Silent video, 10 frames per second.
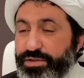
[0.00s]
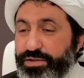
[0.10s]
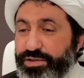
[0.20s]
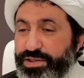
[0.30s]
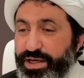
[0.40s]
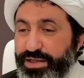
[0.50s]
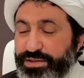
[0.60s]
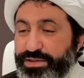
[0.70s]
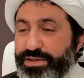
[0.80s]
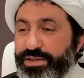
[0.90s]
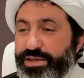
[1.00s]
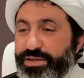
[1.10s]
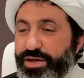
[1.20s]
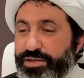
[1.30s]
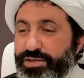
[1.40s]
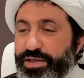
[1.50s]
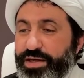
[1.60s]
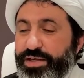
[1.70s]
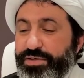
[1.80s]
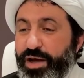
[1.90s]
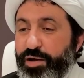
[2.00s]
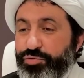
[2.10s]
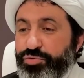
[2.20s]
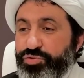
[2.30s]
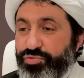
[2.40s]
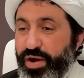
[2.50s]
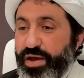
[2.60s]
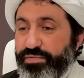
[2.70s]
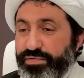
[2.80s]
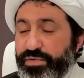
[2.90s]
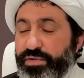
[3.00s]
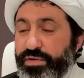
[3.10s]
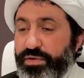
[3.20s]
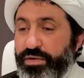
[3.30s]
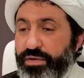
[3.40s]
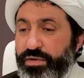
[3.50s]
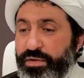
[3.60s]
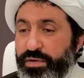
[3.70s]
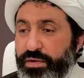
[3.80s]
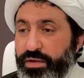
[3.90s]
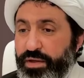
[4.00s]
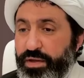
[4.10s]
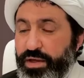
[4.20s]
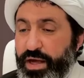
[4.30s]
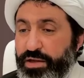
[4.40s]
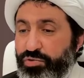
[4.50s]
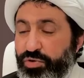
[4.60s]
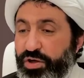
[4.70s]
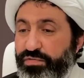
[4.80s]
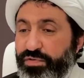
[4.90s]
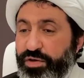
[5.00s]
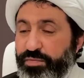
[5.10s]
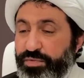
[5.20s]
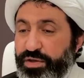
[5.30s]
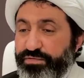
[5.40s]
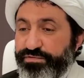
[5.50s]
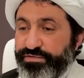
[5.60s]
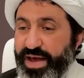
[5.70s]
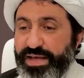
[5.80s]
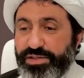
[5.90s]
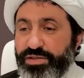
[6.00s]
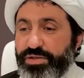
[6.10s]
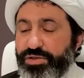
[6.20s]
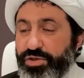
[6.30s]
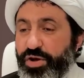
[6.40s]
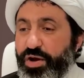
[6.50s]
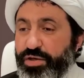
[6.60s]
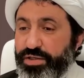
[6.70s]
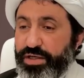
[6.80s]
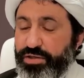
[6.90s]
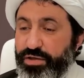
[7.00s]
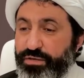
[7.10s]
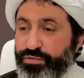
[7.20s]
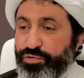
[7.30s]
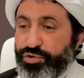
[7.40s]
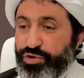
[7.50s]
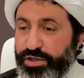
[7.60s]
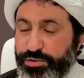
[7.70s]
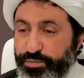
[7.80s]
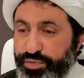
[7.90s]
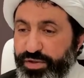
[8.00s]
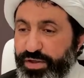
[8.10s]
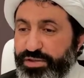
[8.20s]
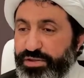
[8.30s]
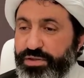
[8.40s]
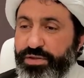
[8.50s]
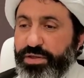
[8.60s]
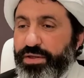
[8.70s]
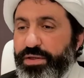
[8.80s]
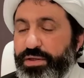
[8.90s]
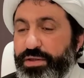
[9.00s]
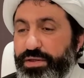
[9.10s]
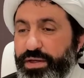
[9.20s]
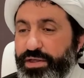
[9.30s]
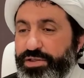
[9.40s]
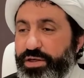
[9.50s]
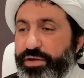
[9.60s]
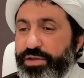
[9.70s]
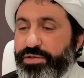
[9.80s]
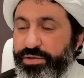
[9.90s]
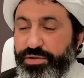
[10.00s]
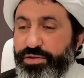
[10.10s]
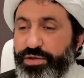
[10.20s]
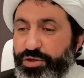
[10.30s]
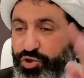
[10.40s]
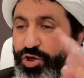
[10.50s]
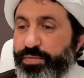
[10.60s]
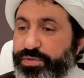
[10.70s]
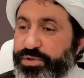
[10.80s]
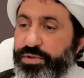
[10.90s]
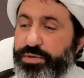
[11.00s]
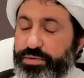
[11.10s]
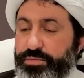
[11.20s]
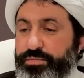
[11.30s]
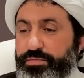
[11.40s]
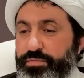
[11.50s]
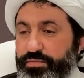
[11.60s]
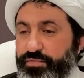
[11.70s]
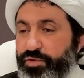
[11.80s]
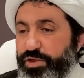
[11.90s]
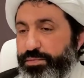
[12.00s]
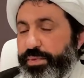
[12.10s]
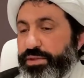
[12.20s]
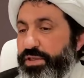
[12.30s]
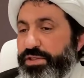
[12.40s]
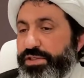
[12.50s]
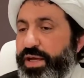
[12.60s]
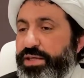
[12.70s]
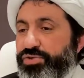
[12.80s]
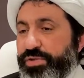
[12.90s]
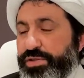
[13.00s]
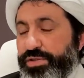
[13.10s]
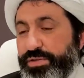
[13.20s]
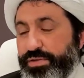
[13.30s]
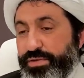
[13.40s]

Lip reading: yet not learned how to drive, and you give him the fastest car that if you just press the accelerator, it jumps. For this person, it's dangerous.